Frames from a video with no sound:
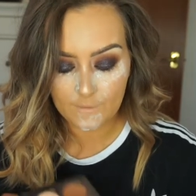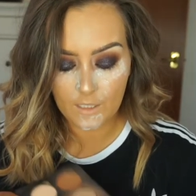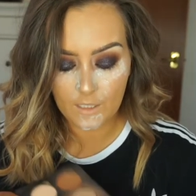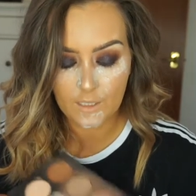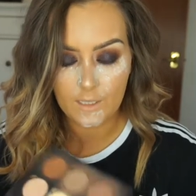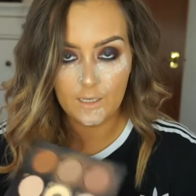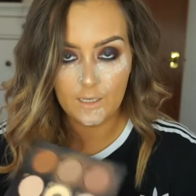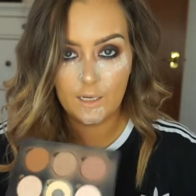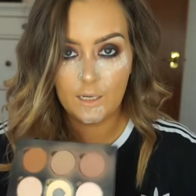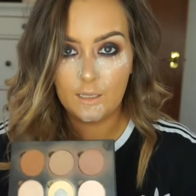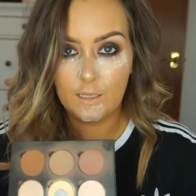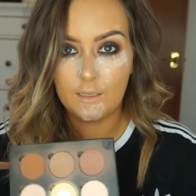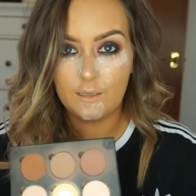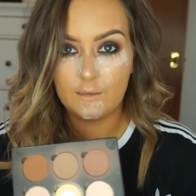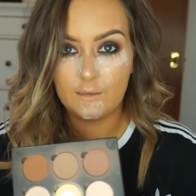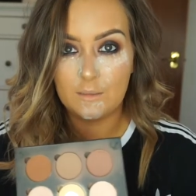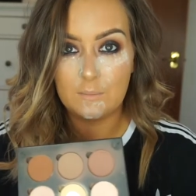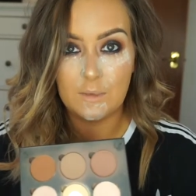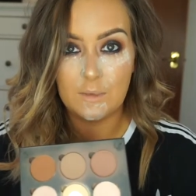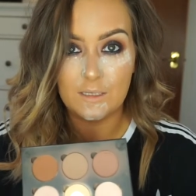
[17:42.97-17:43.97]
And I like
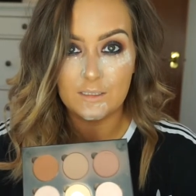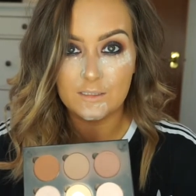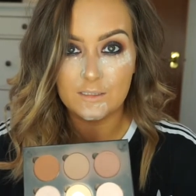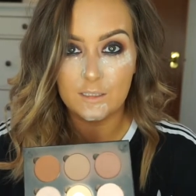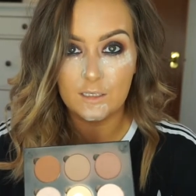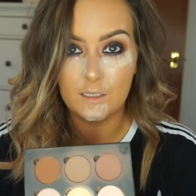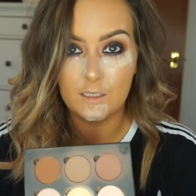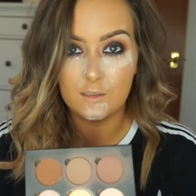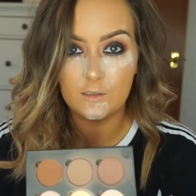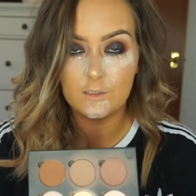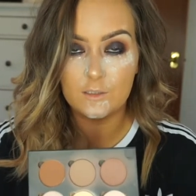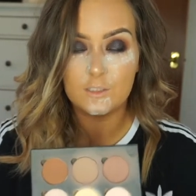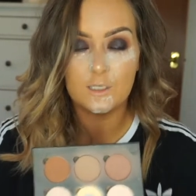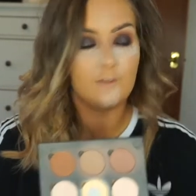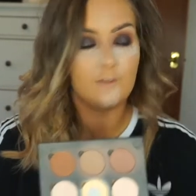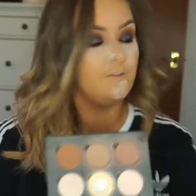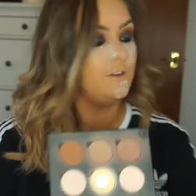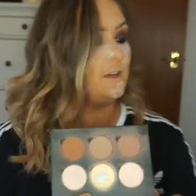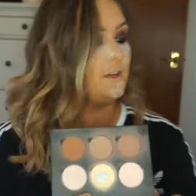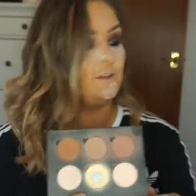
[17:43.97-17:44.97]
to mix the colours. I
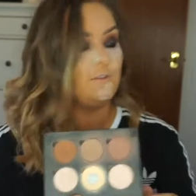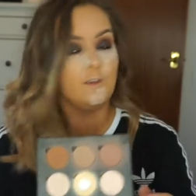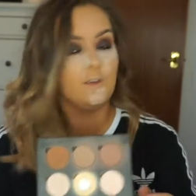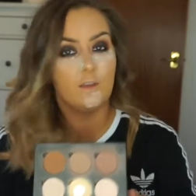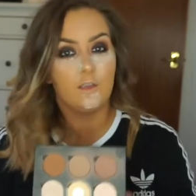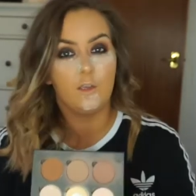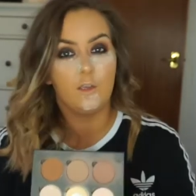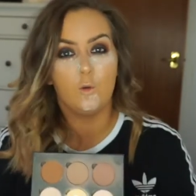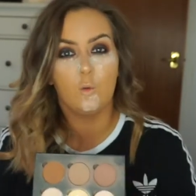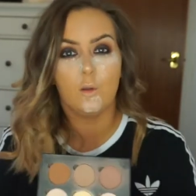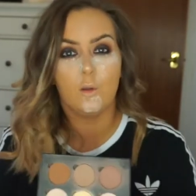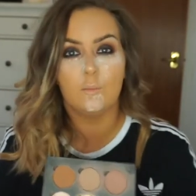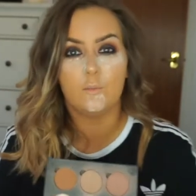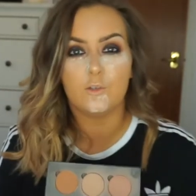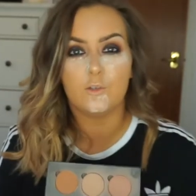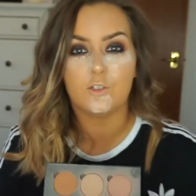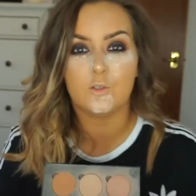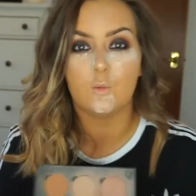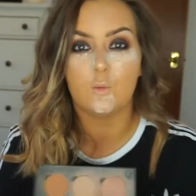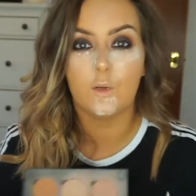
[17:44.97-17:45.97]
very rarely go in with
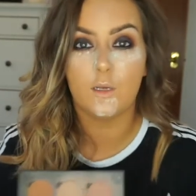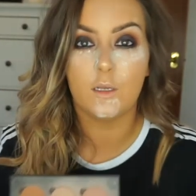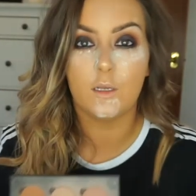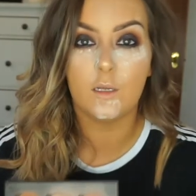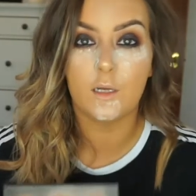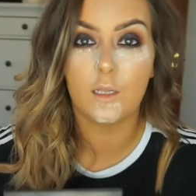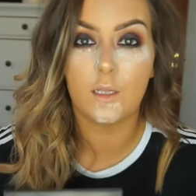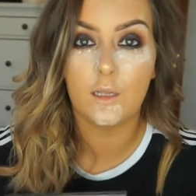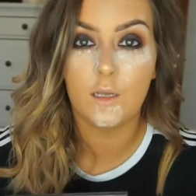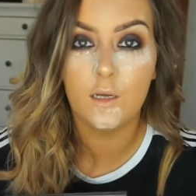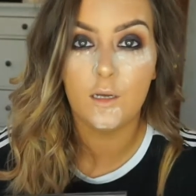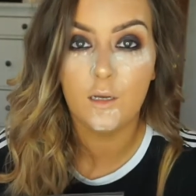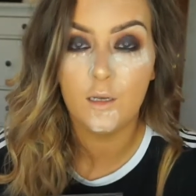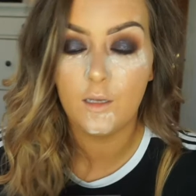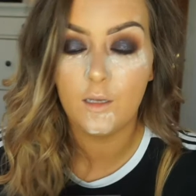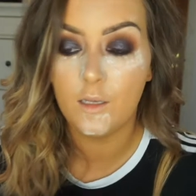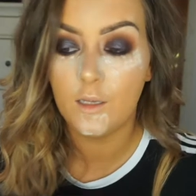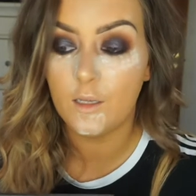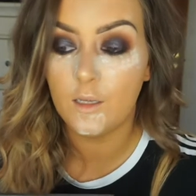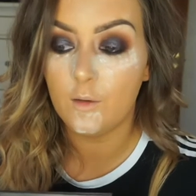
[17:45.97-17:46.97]
just one colour,
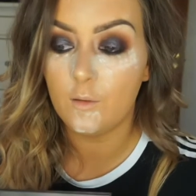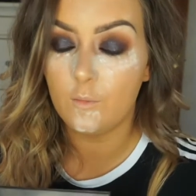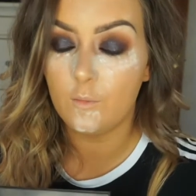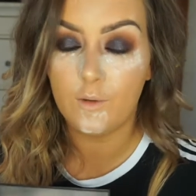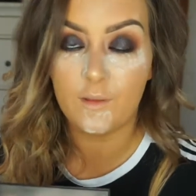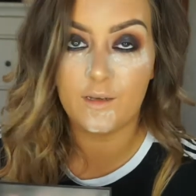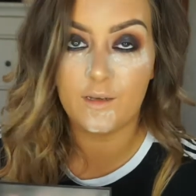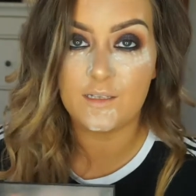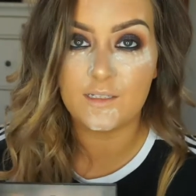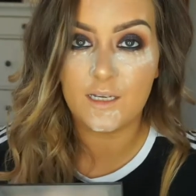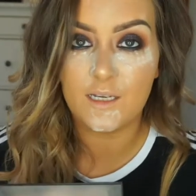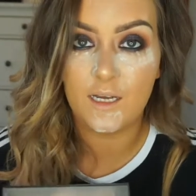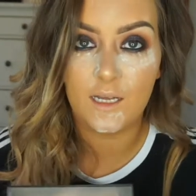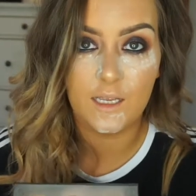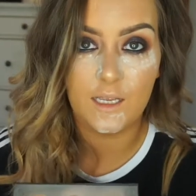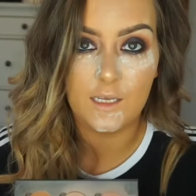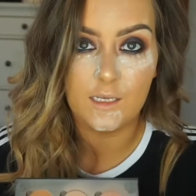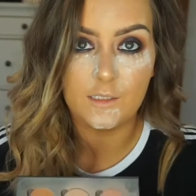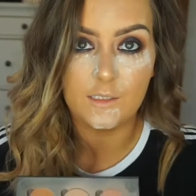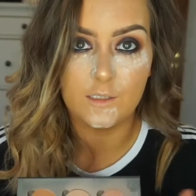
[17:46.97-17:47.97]
whether it's
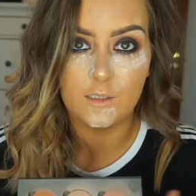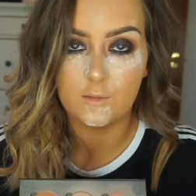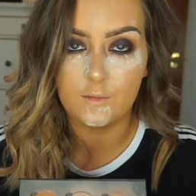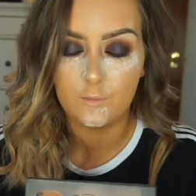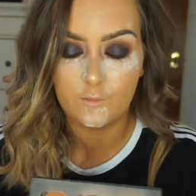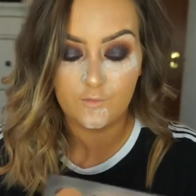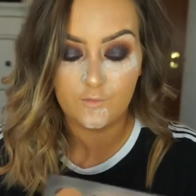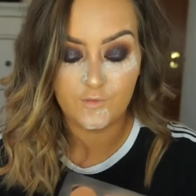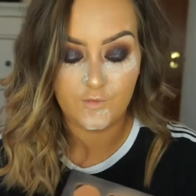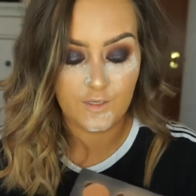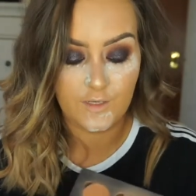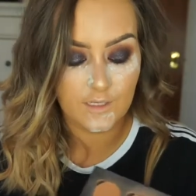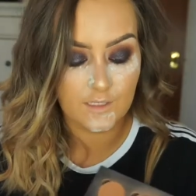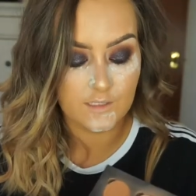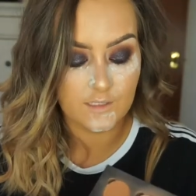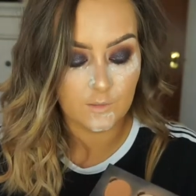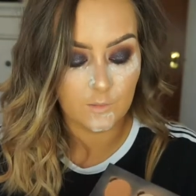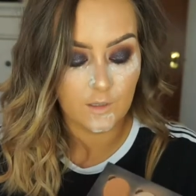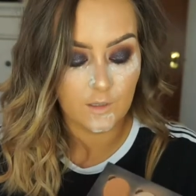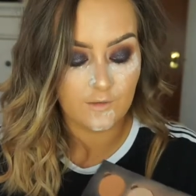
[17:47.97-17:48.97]
eyes or face
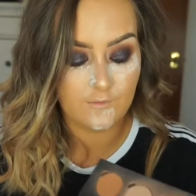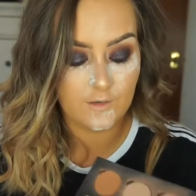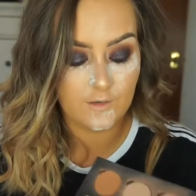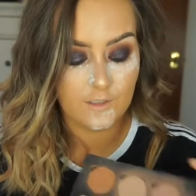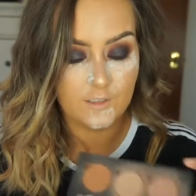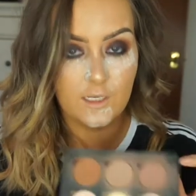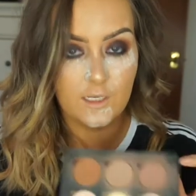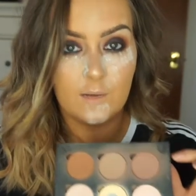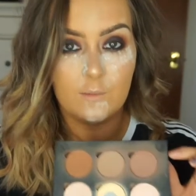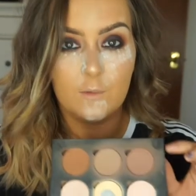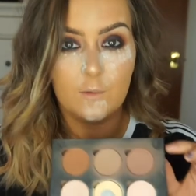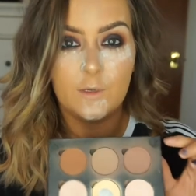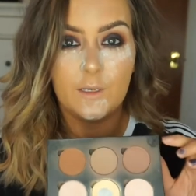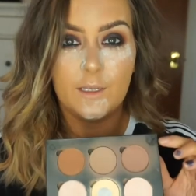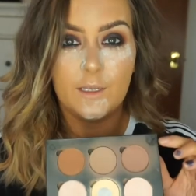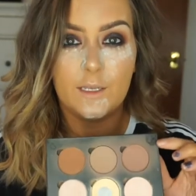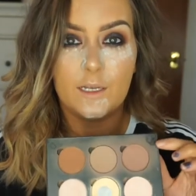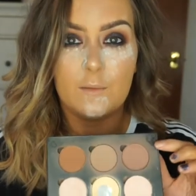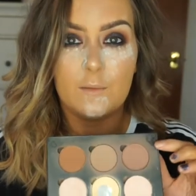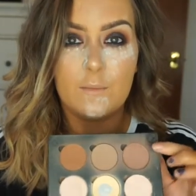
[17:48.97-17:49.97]
or whatever. So I'm going to
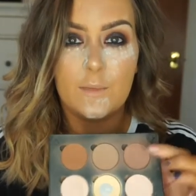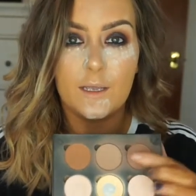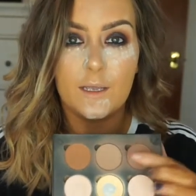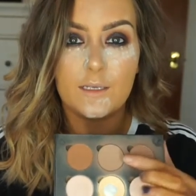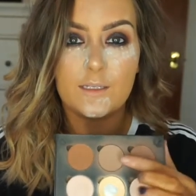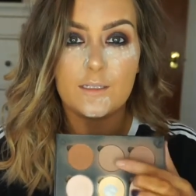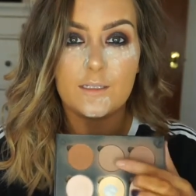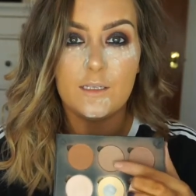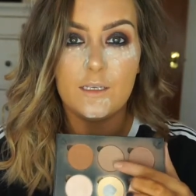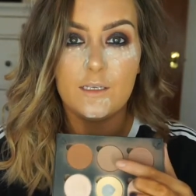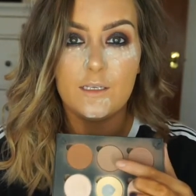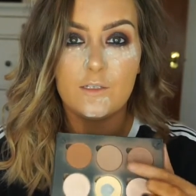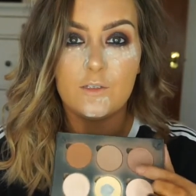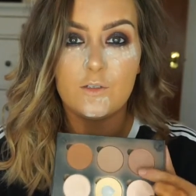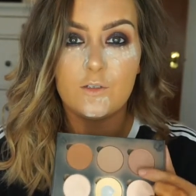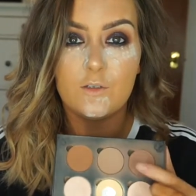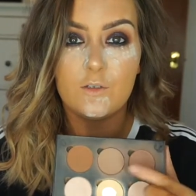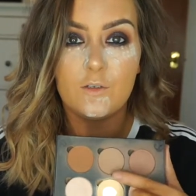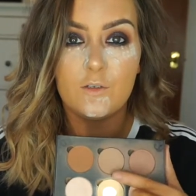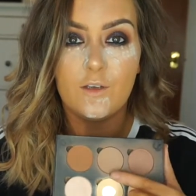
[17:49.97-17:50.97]
kind of mix these
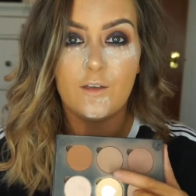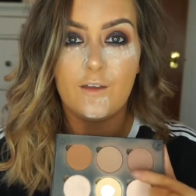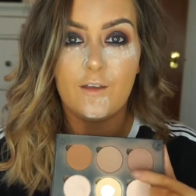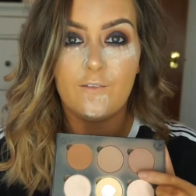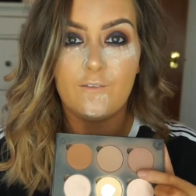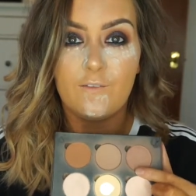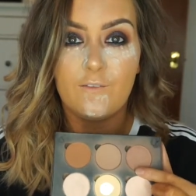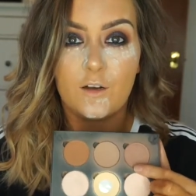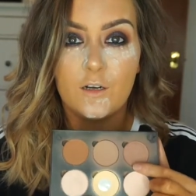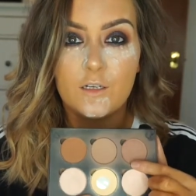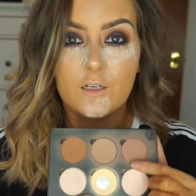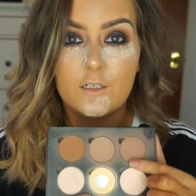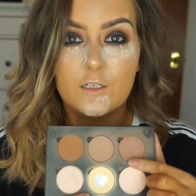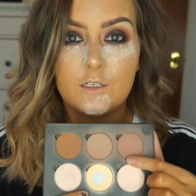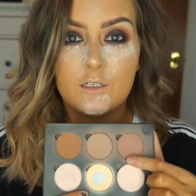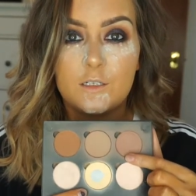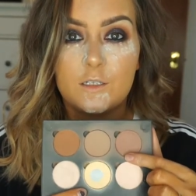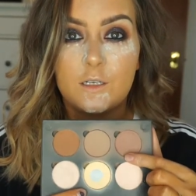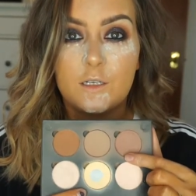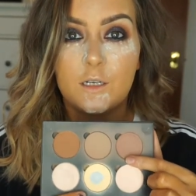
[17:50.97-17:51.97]
two
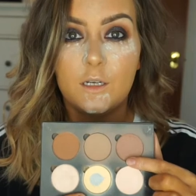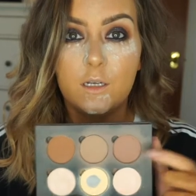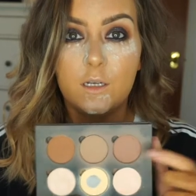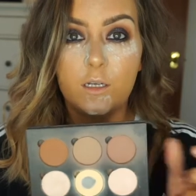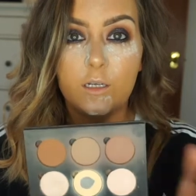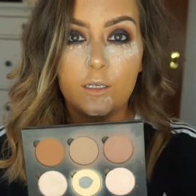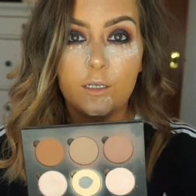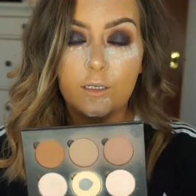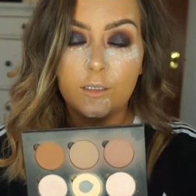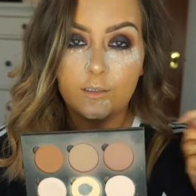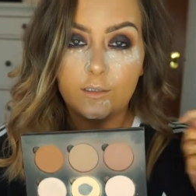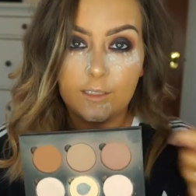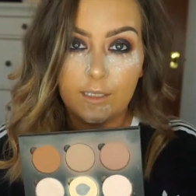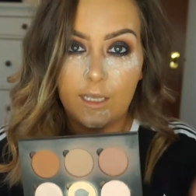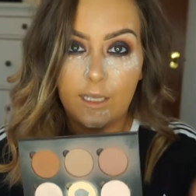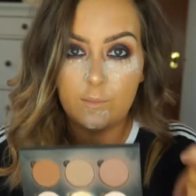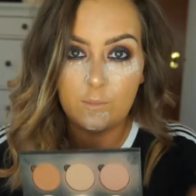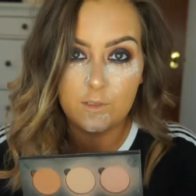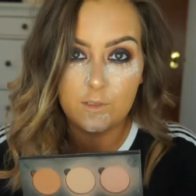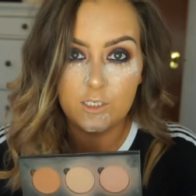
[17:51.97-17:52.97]
first to
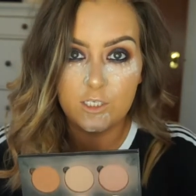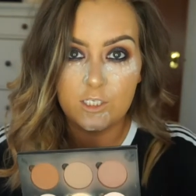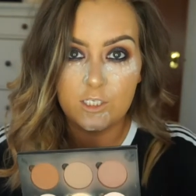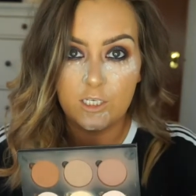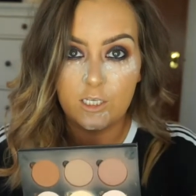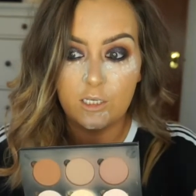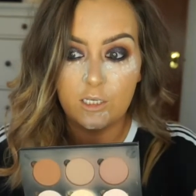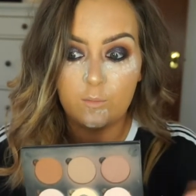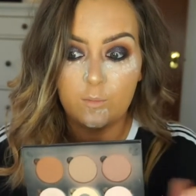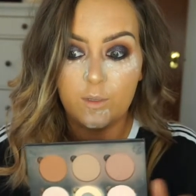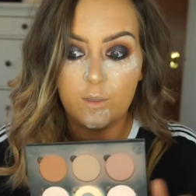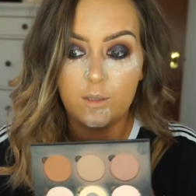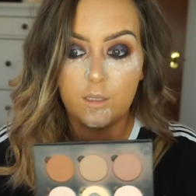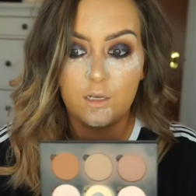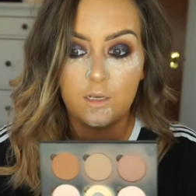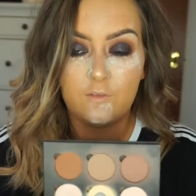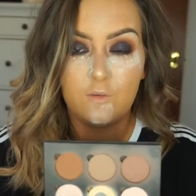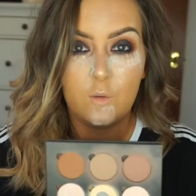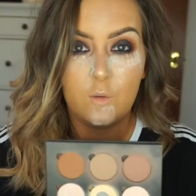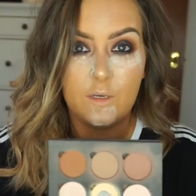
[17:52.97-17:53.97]
get me the shape, and then
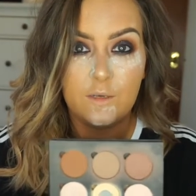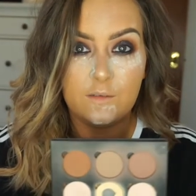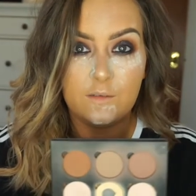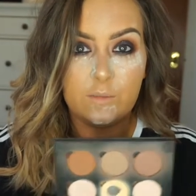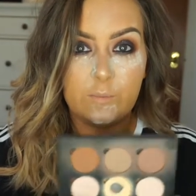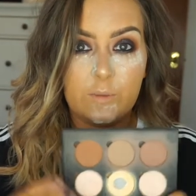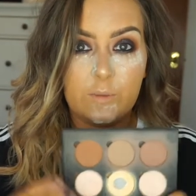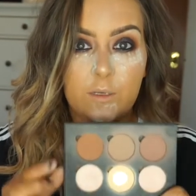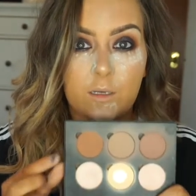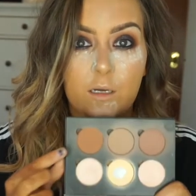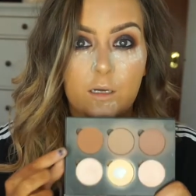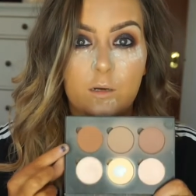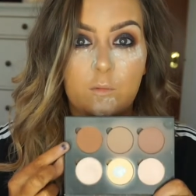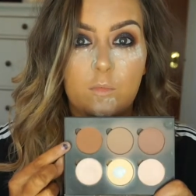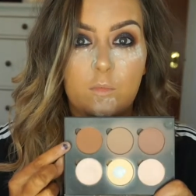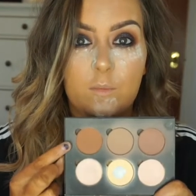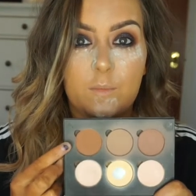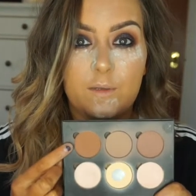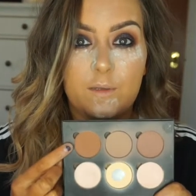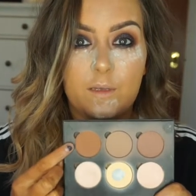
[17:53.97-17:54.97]
if I want to deepen it, I'll
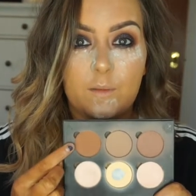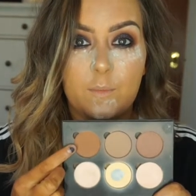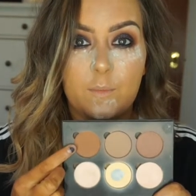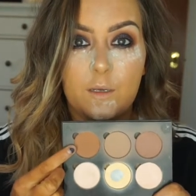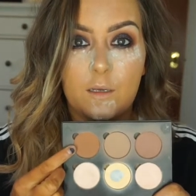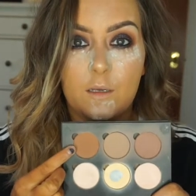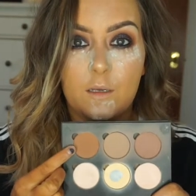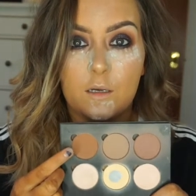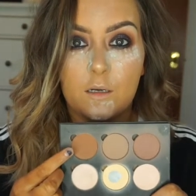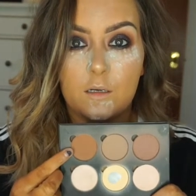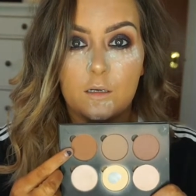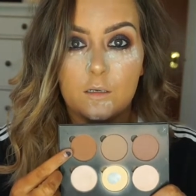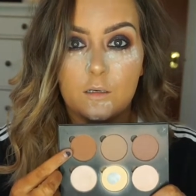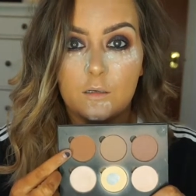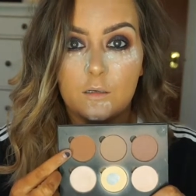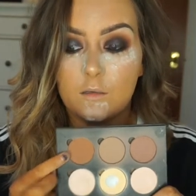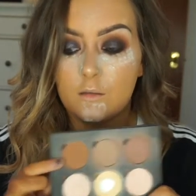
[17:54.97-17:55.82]
maybe dip into her.